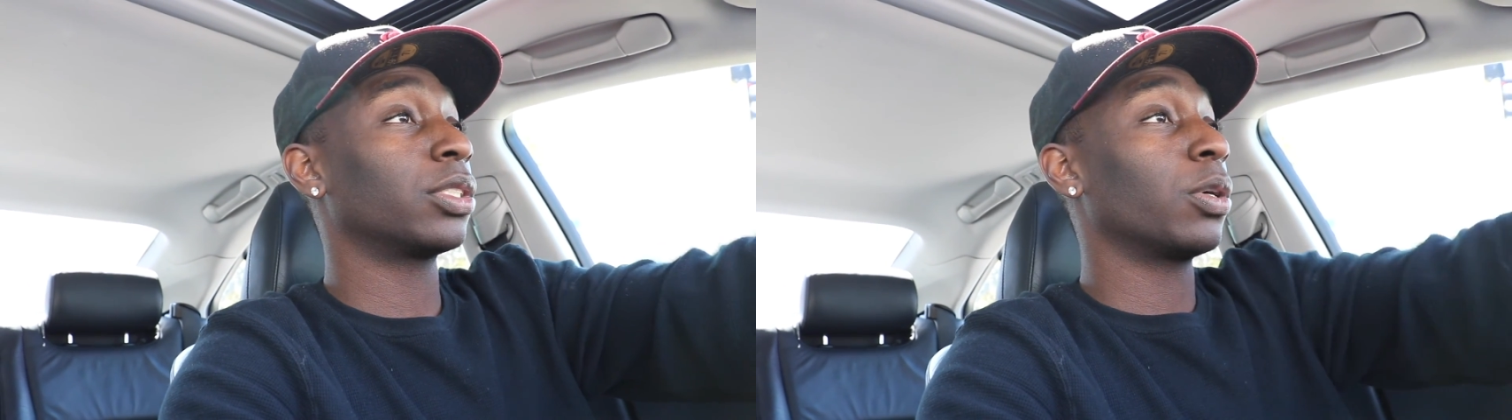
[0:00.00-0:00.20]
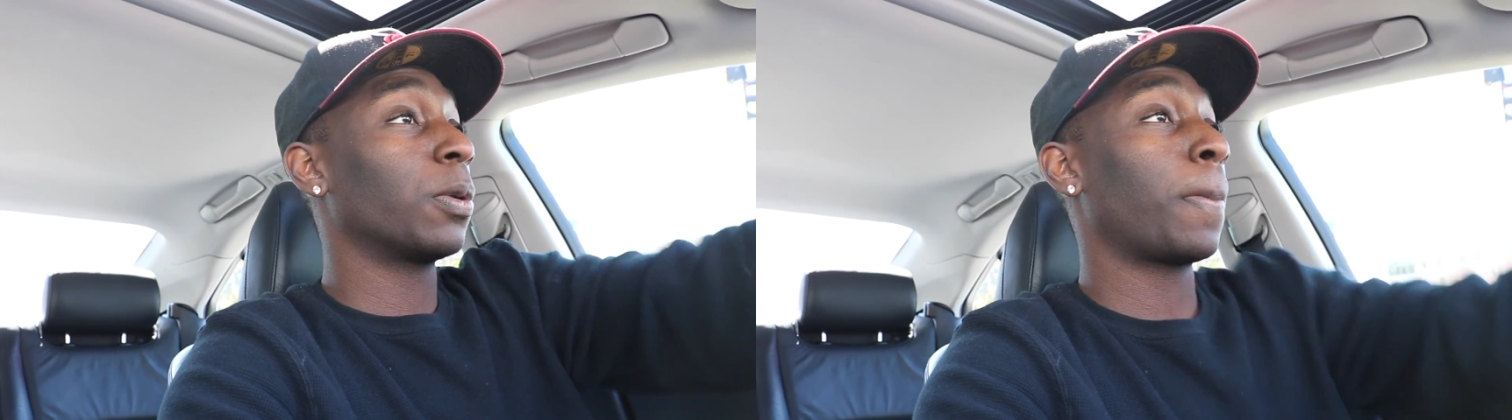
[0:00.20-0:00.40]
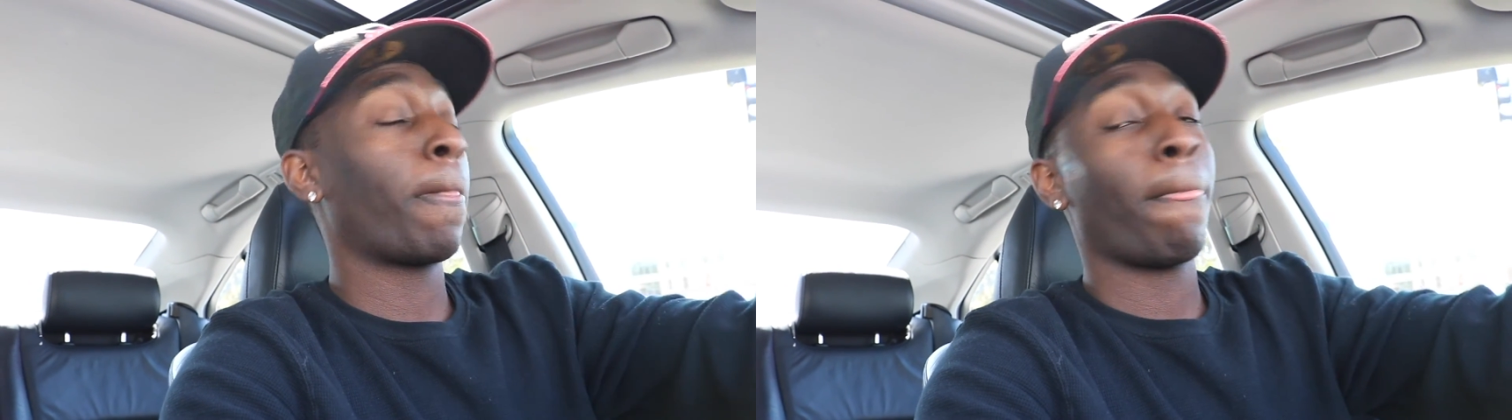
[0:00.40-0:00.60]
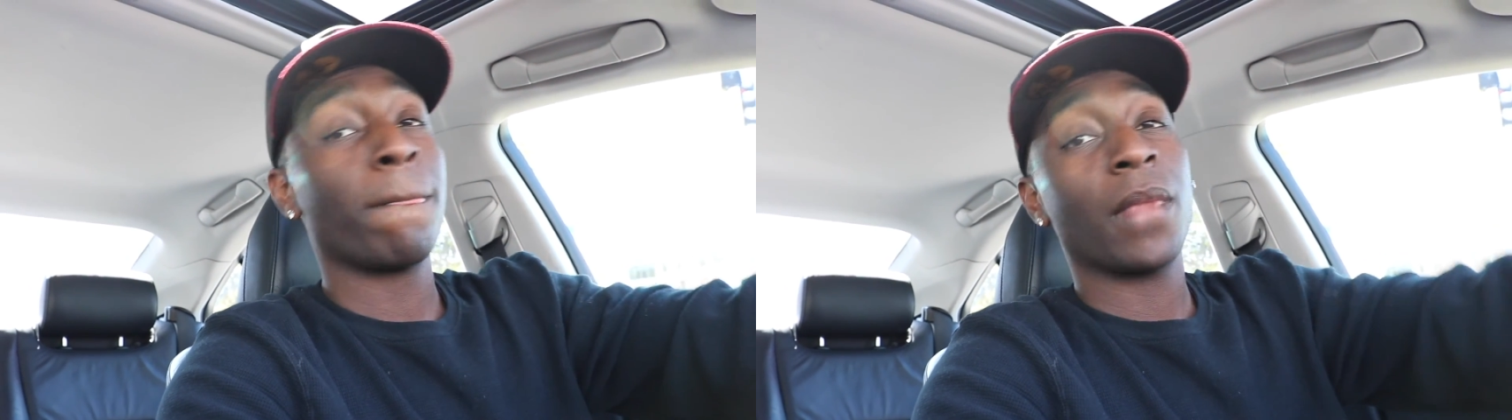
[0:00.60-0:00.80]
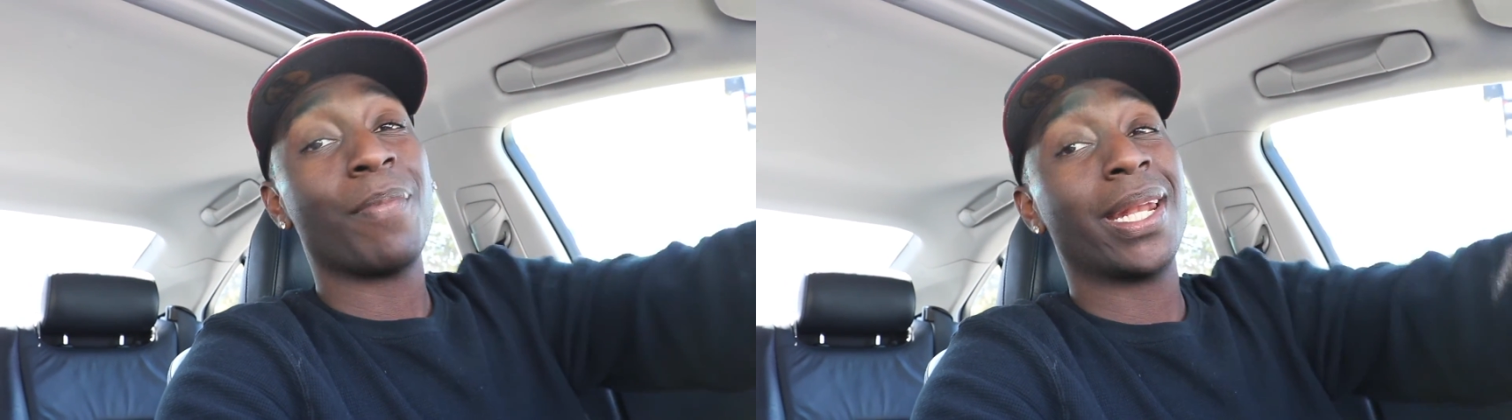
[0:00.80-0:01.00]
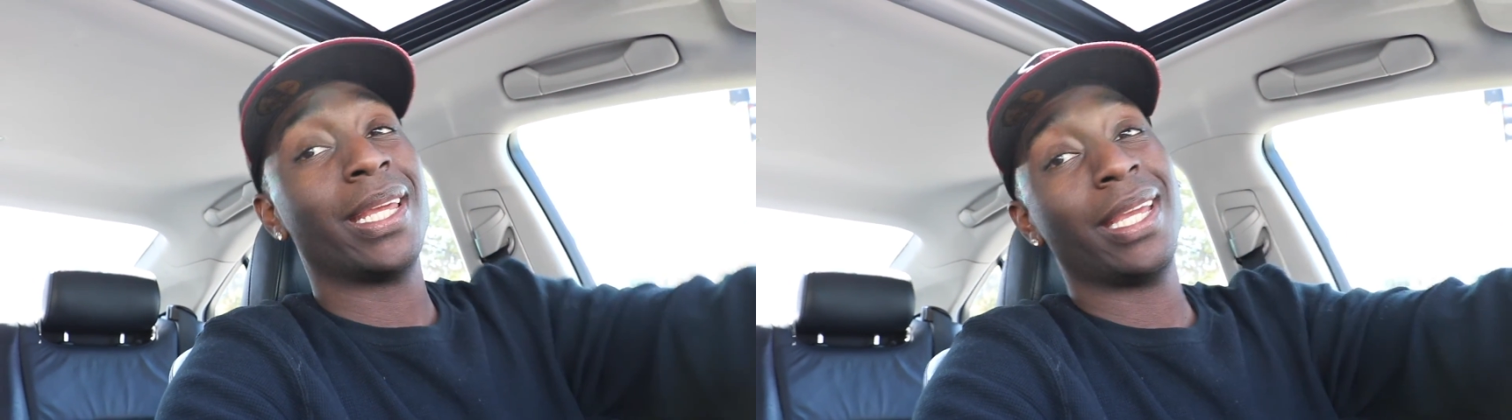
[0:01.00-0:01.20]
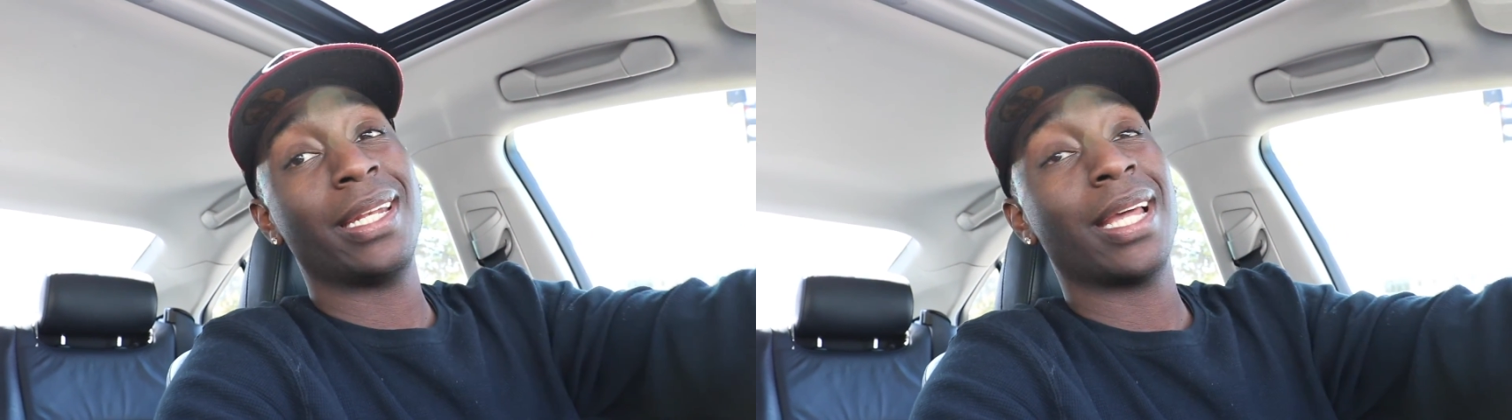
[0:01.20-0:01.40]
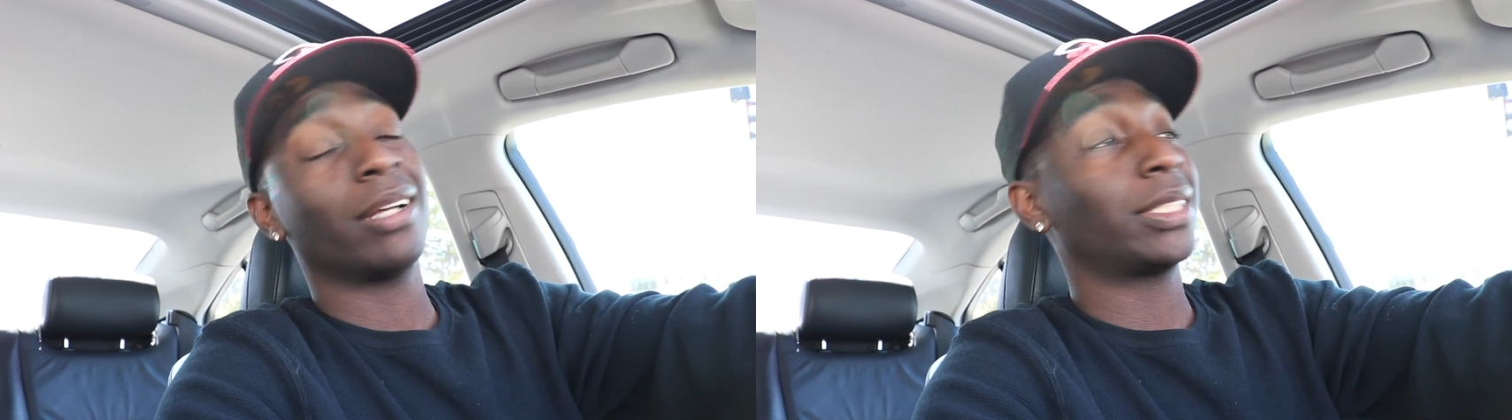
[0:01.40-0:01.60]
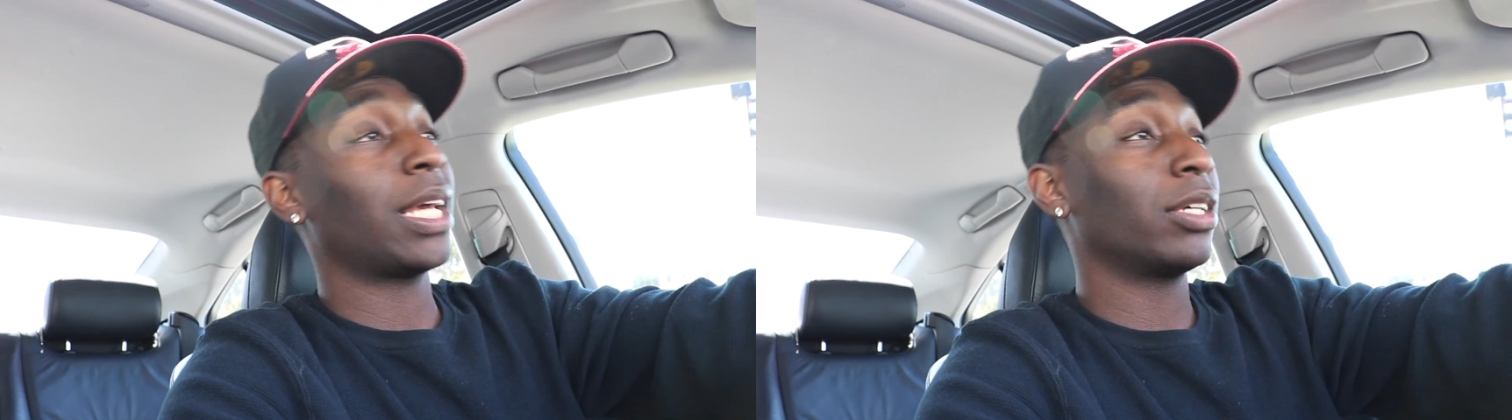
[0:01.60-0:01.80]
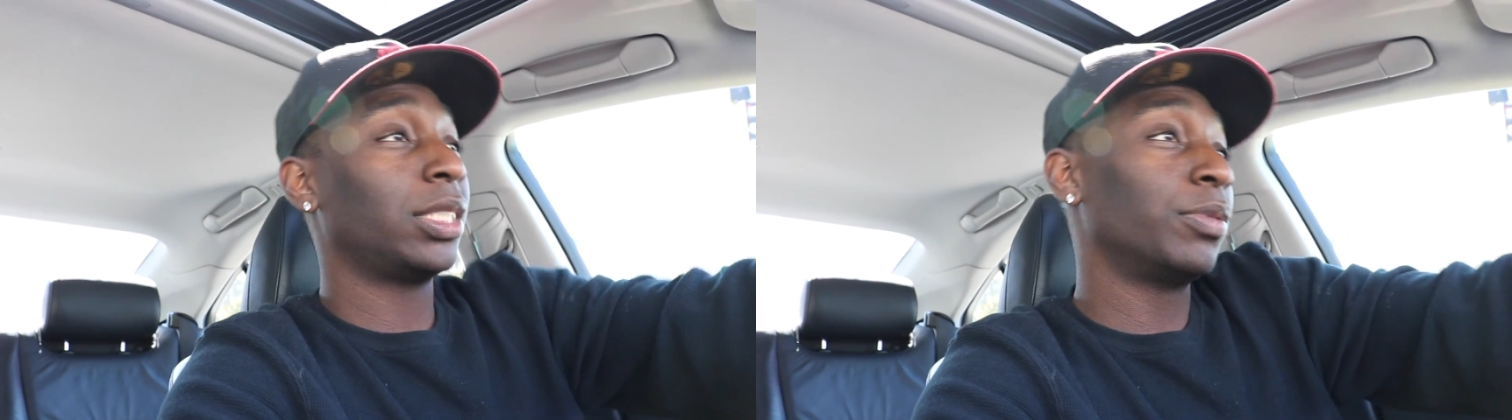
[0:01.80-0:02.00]
So I'm about to head
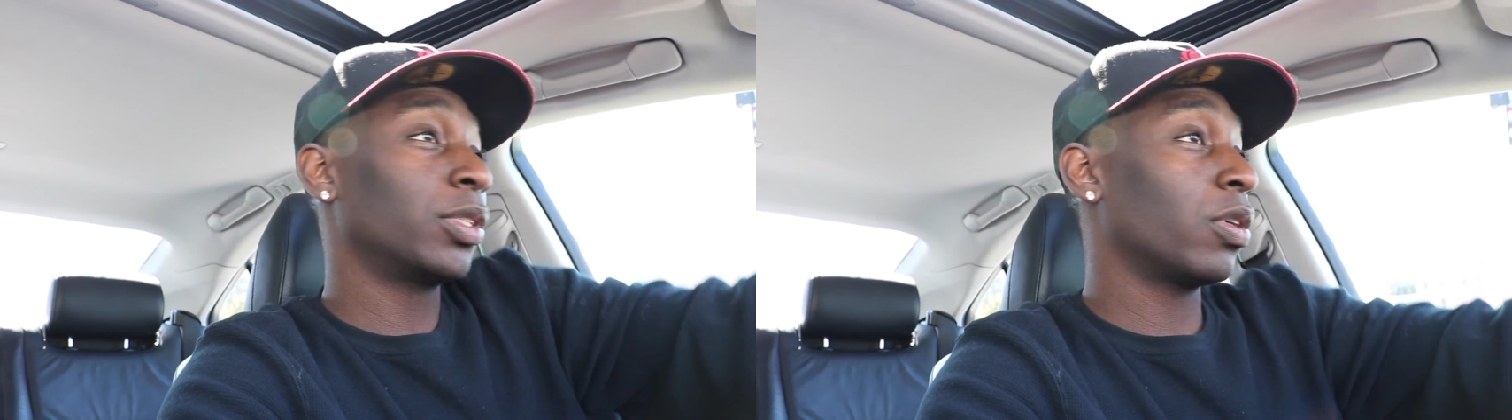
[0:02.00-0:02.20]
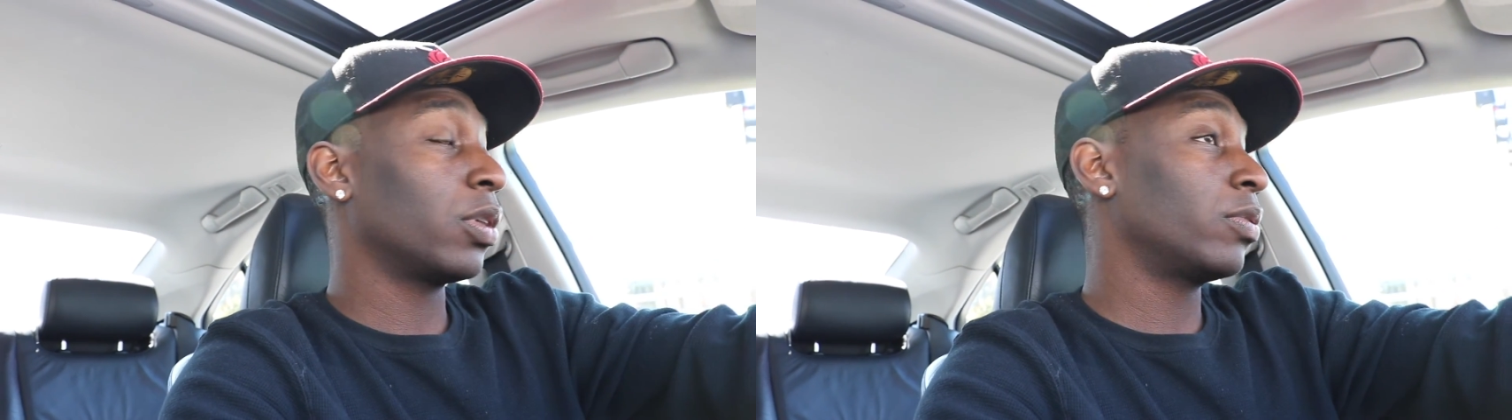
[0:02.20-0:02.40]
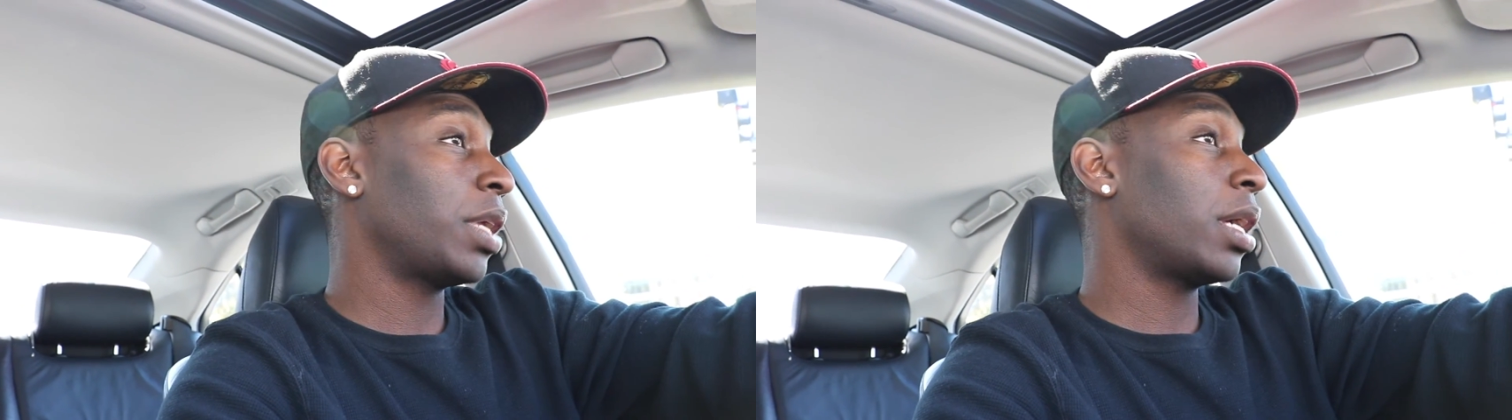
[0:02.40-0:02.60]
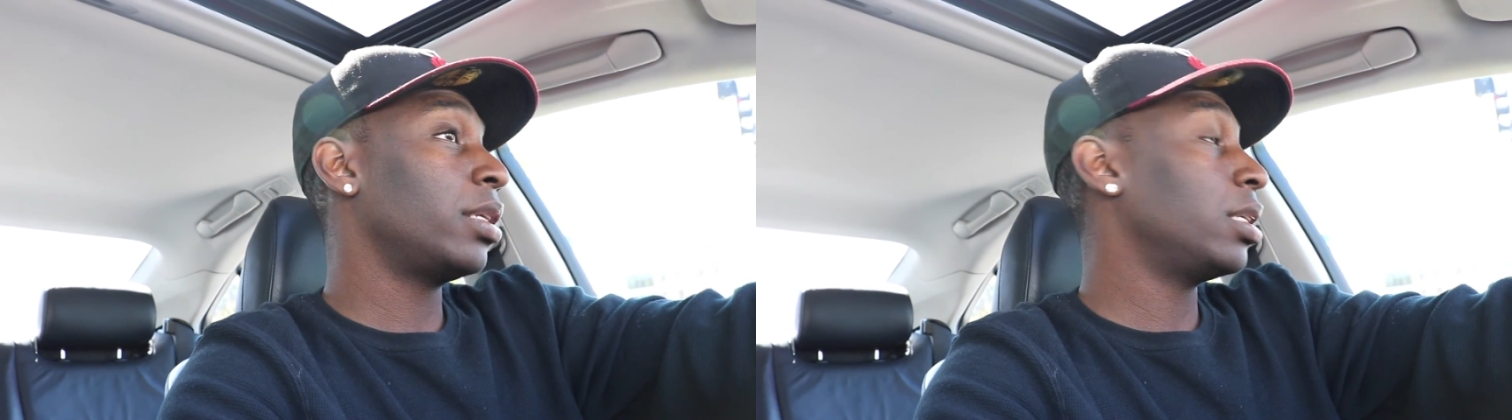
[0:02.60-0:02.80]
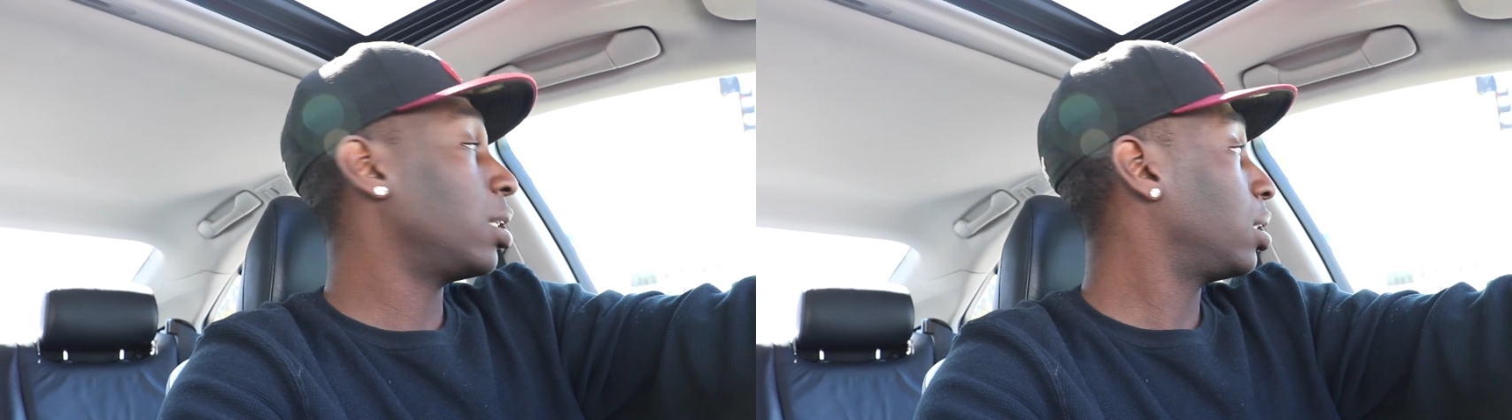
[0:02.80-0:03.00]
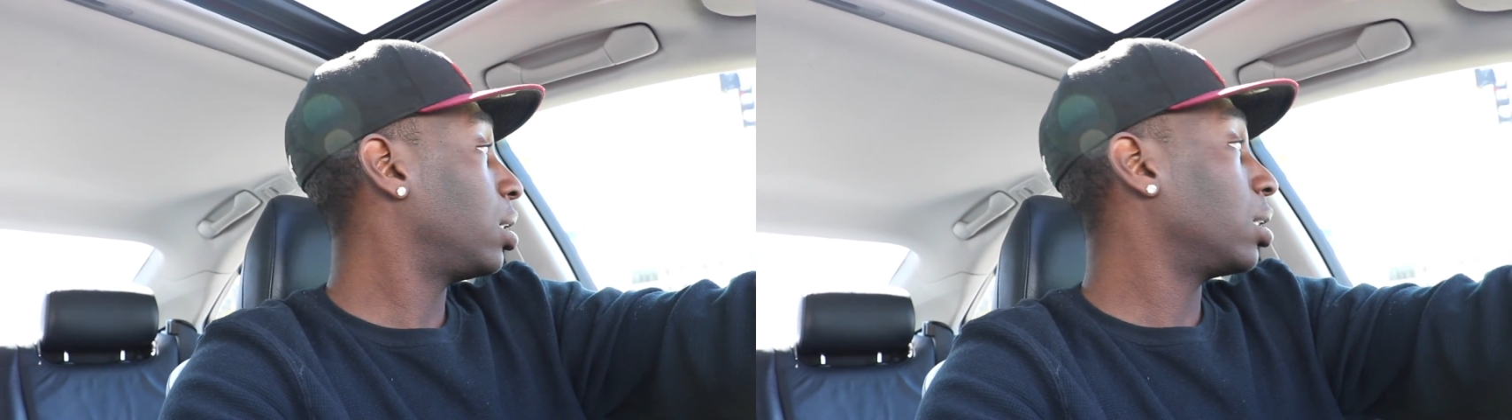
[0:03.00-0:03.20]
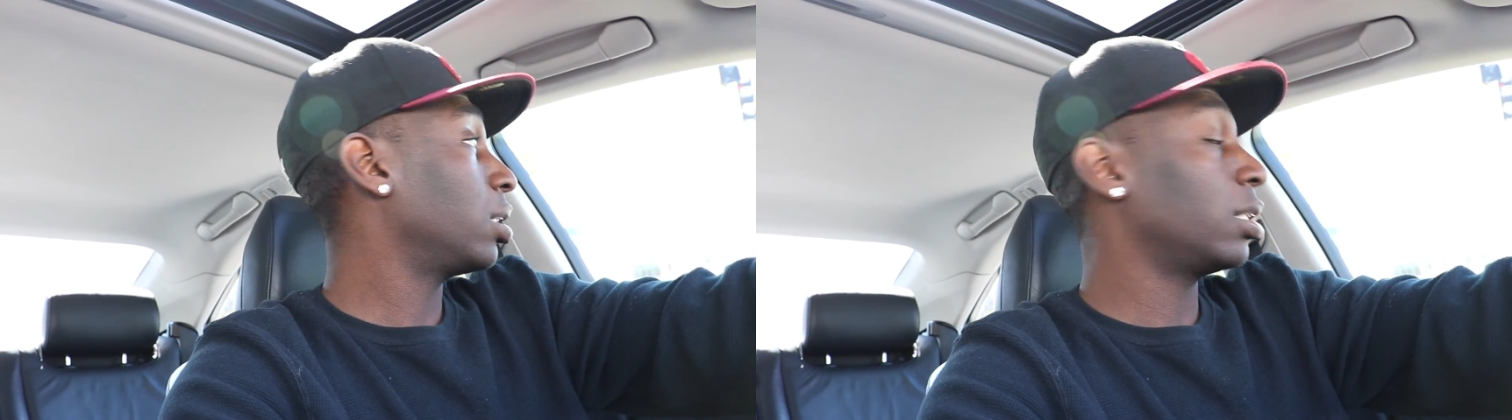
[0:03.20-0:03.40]
downtown, see what's going on down there, and